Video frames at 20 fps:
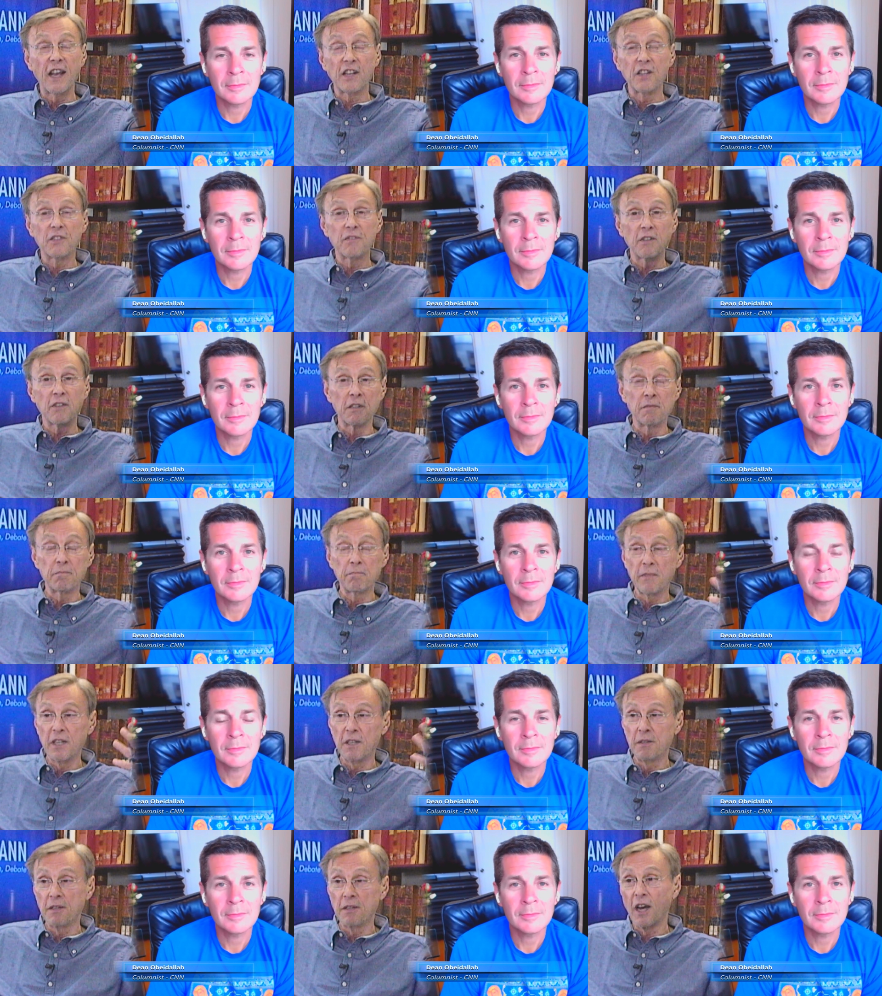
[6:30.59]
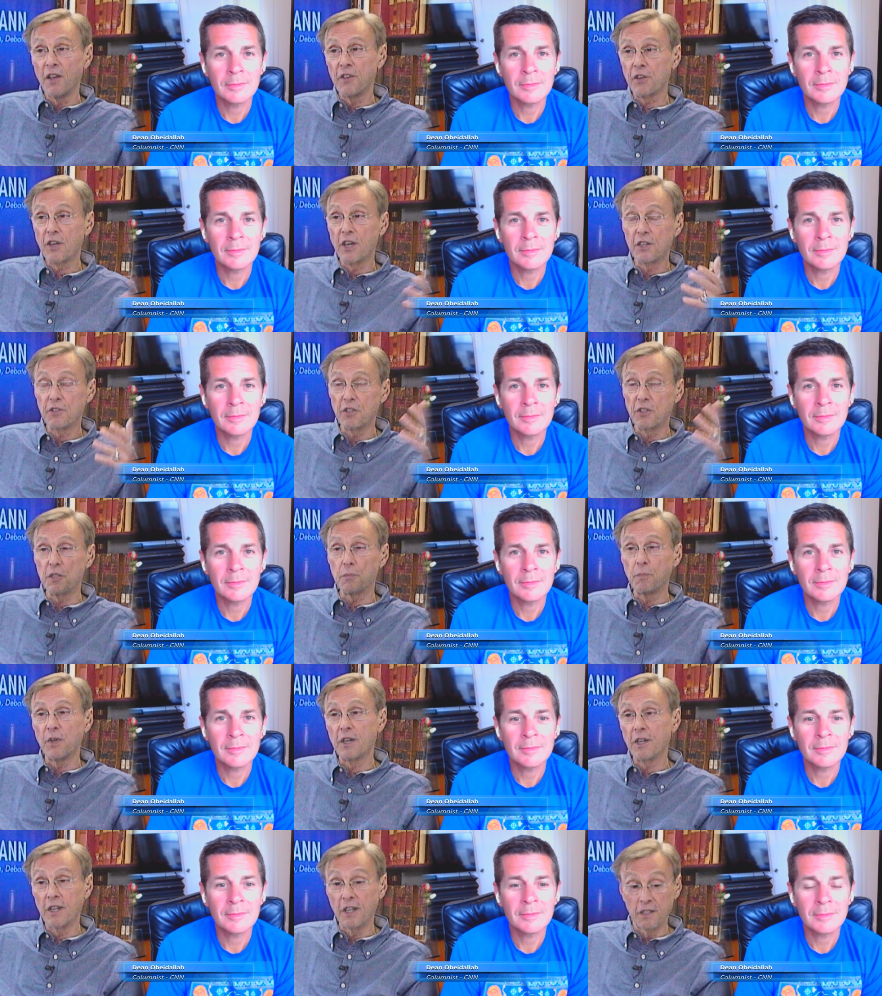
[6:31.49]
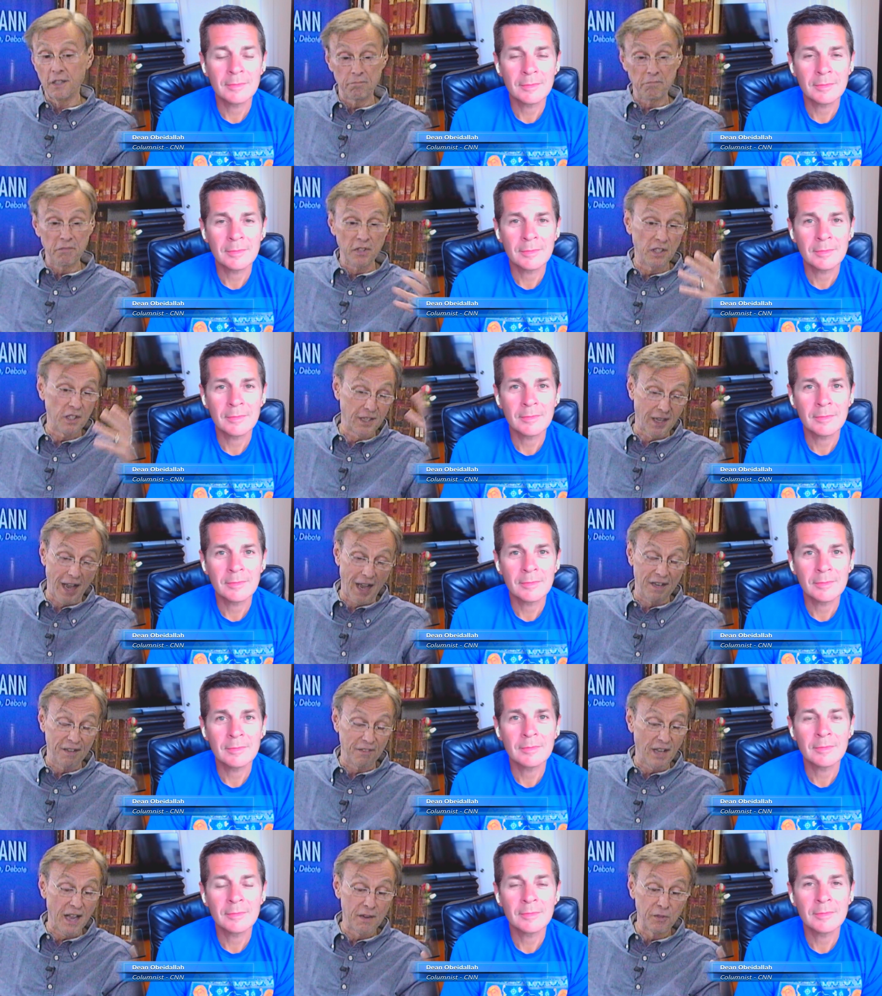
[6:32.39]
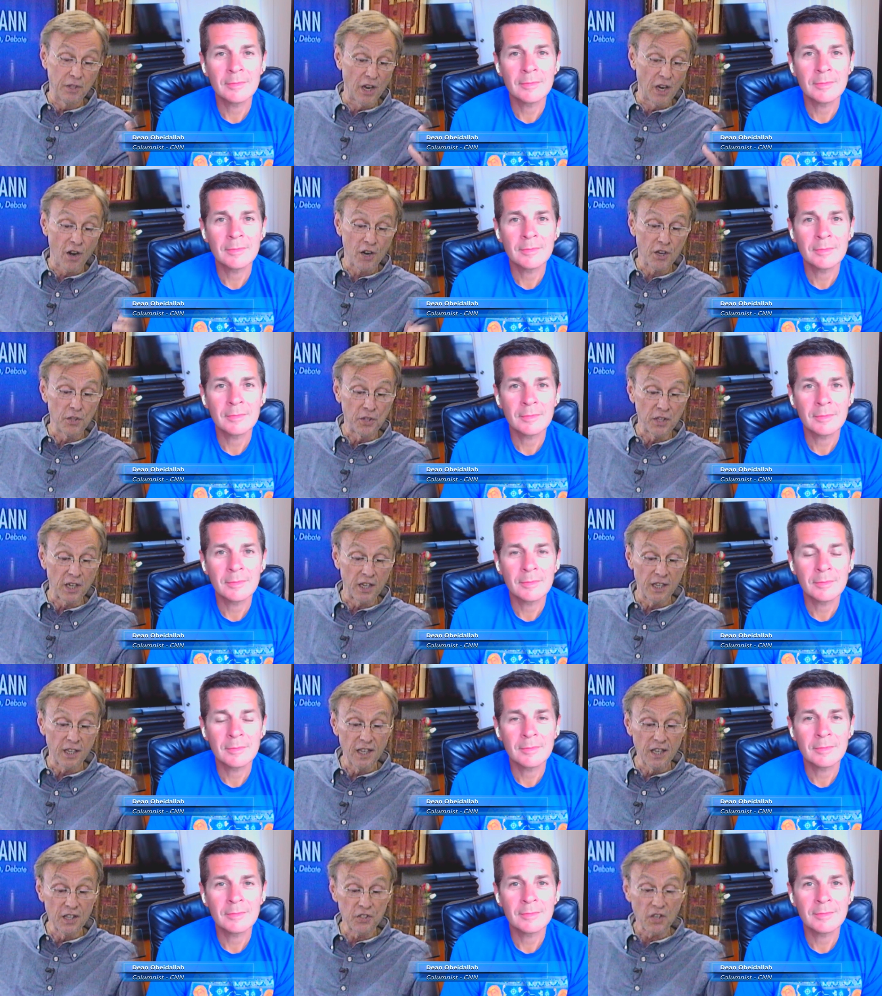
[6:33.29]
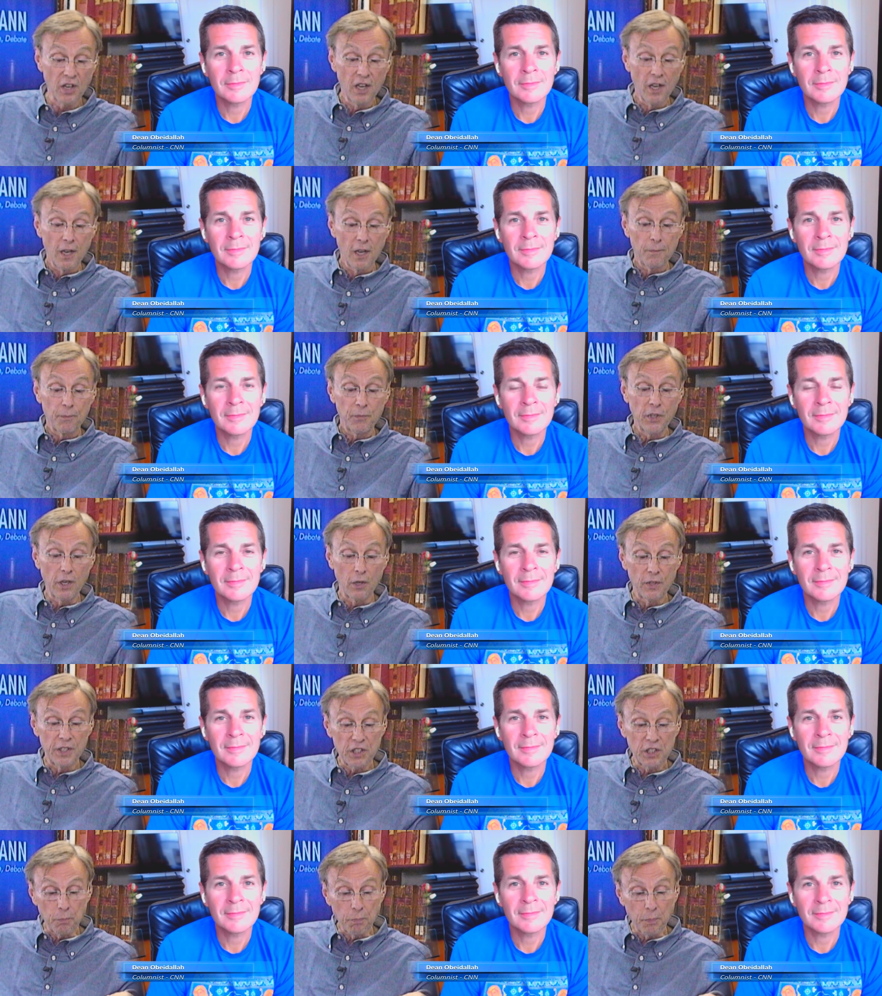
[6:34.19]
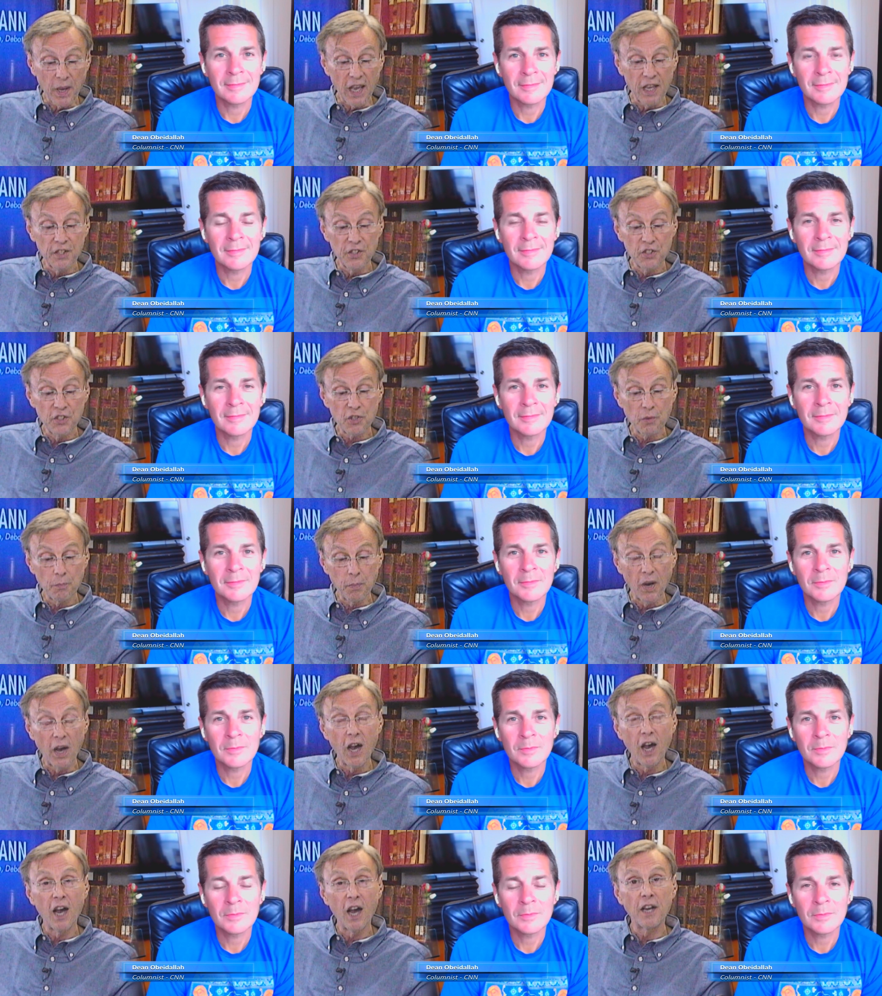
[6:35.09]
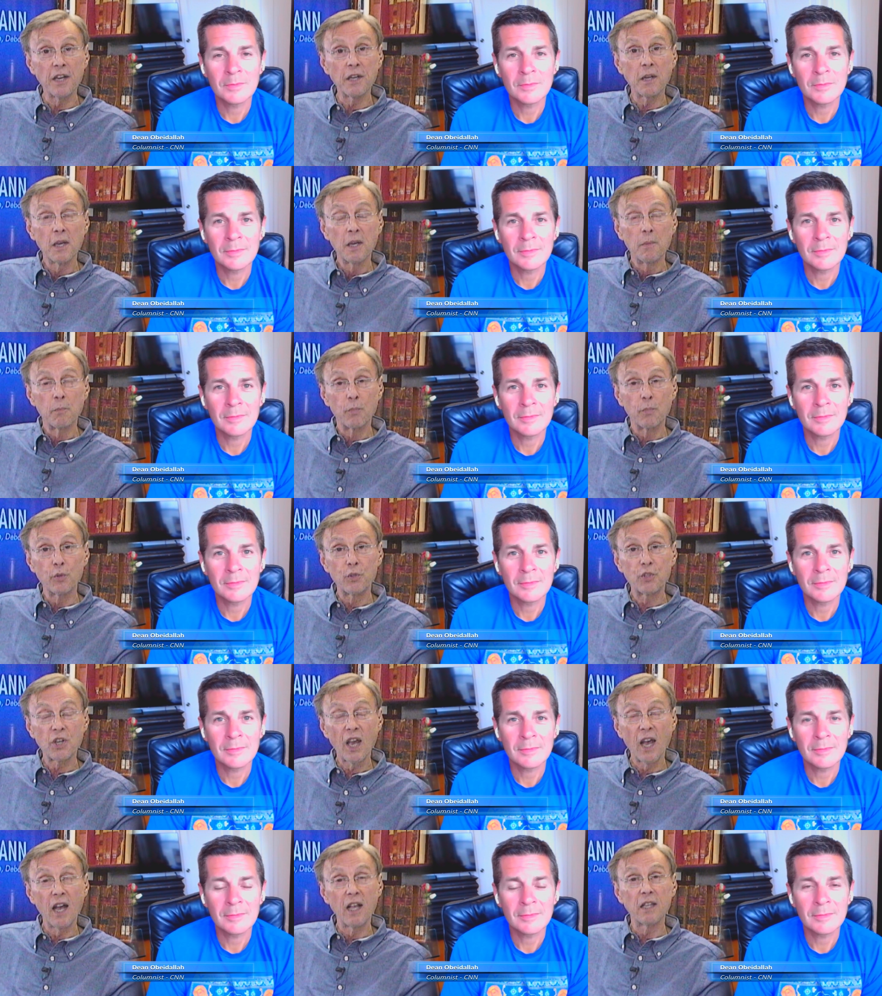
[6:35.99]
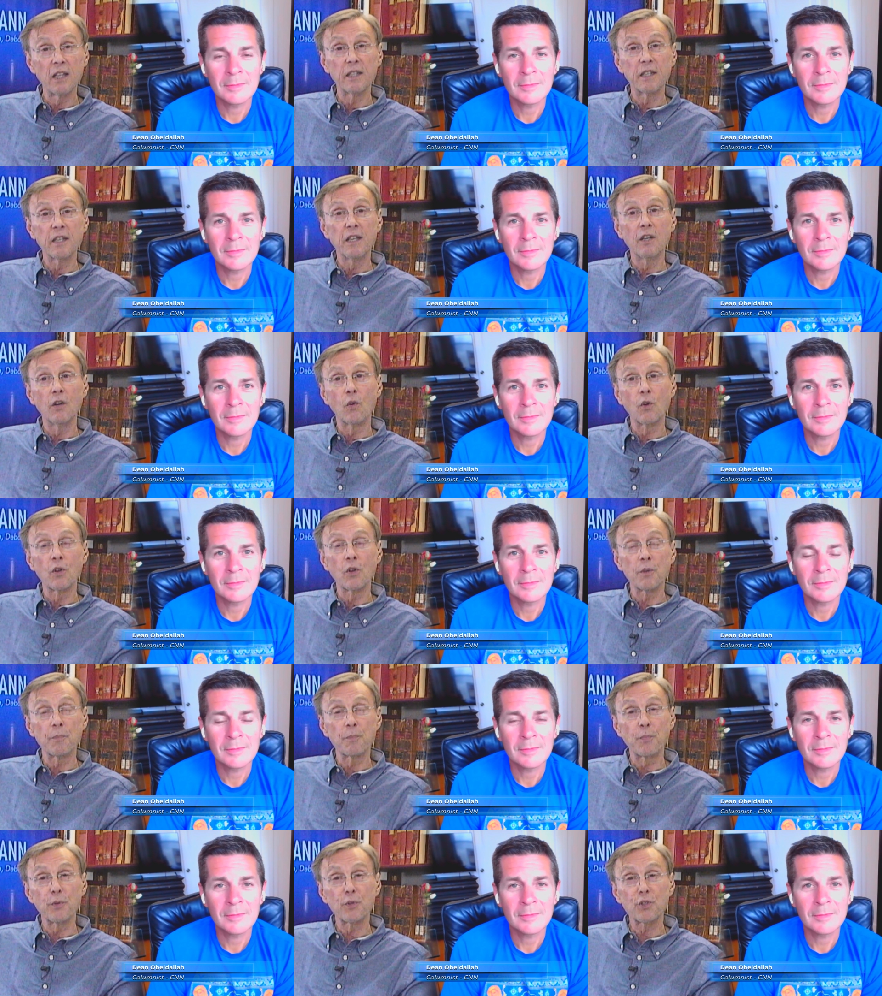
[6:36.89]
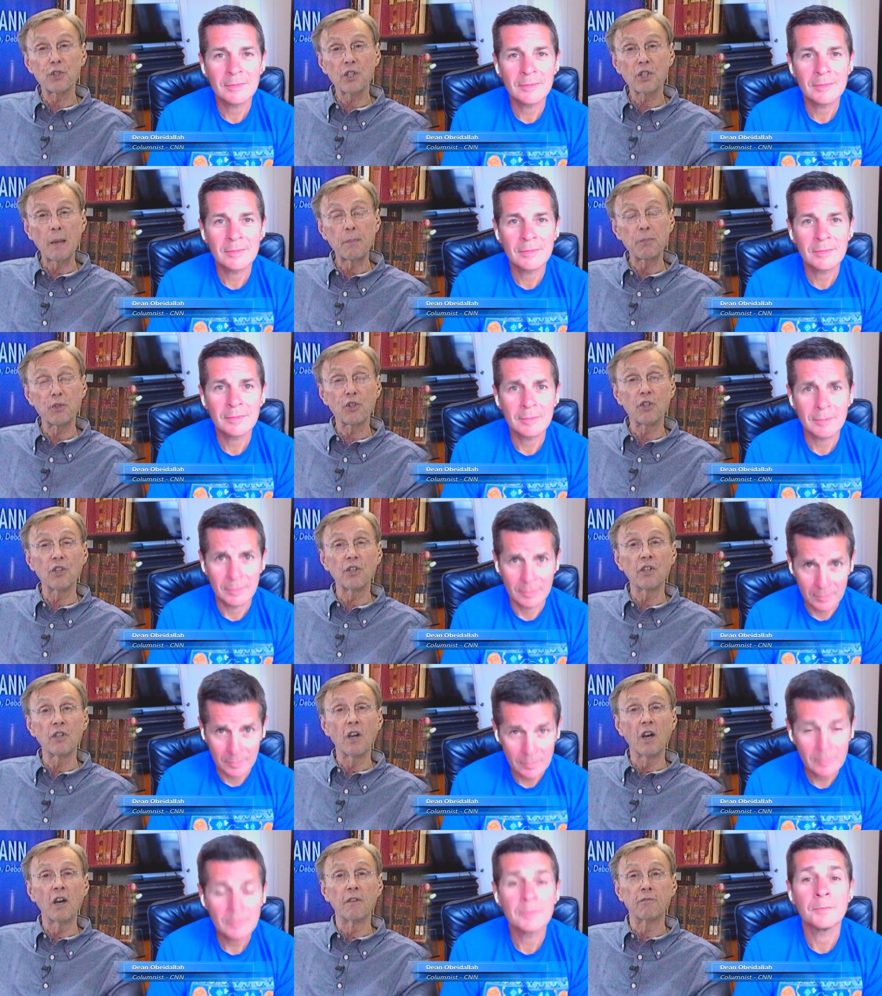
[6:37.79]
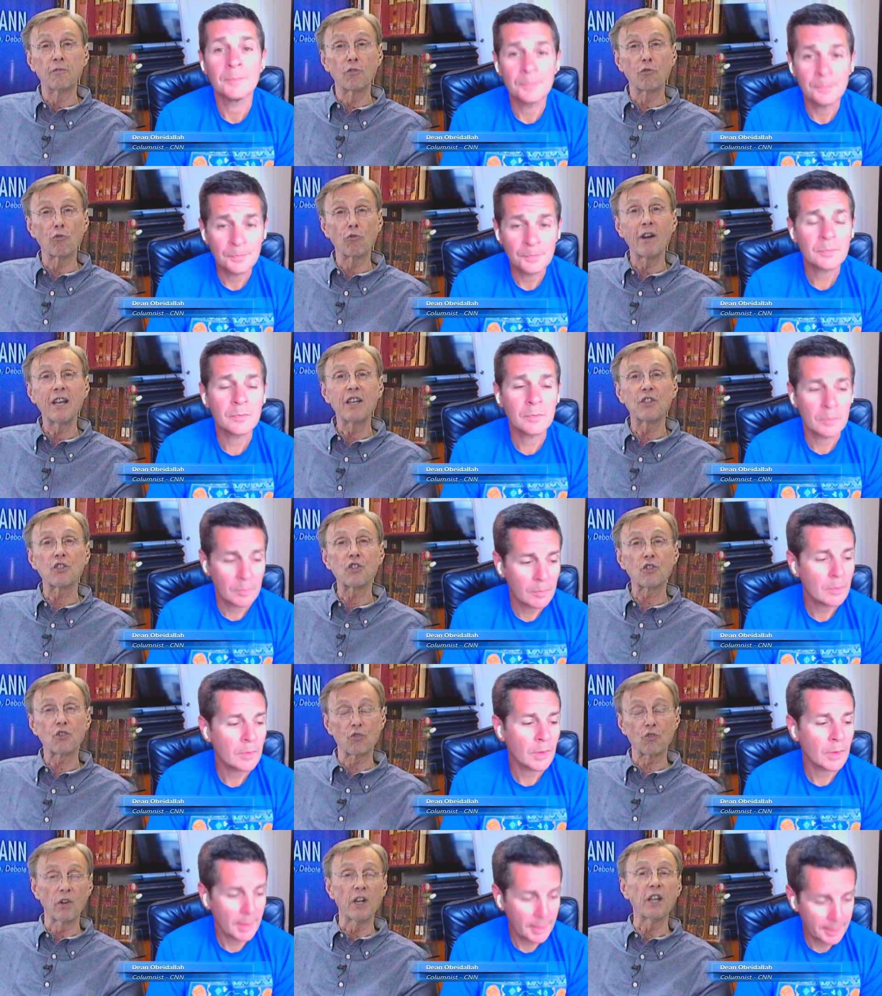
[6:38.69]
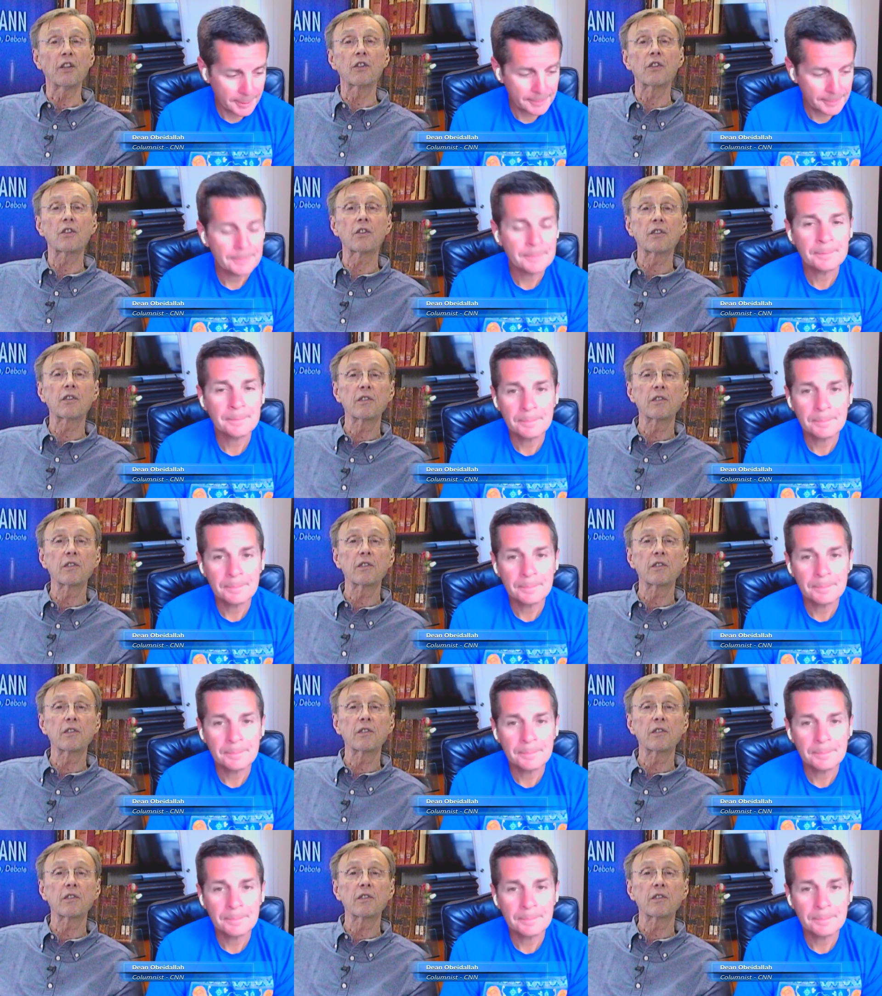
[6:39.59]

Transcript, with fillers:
Speaker 1: in other countries, but I would argue that it is. You know, it depends upon brutality or the perception of great strength.